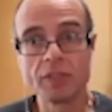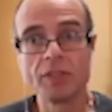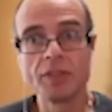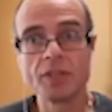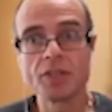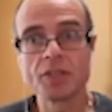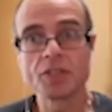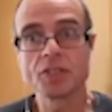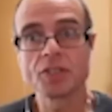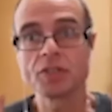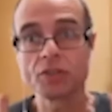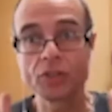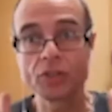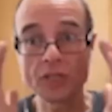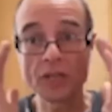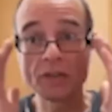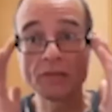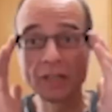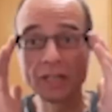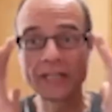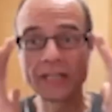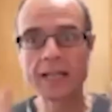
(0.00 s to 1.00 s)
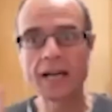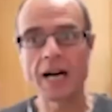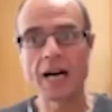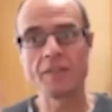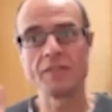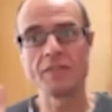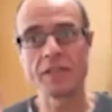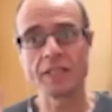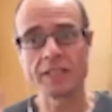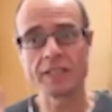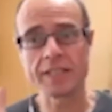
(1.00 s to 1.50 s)
in this because I really cut
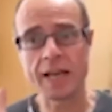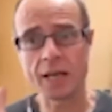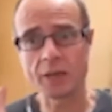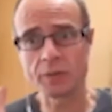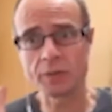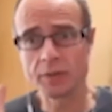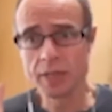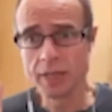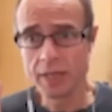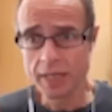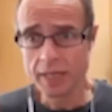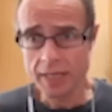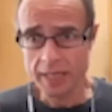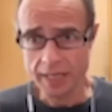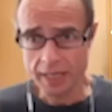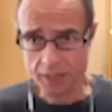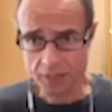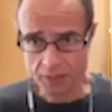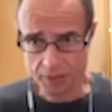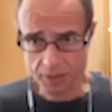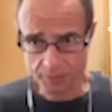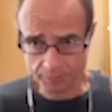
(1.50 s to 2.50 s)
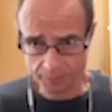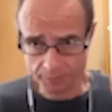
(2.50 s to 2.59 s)
everything down, is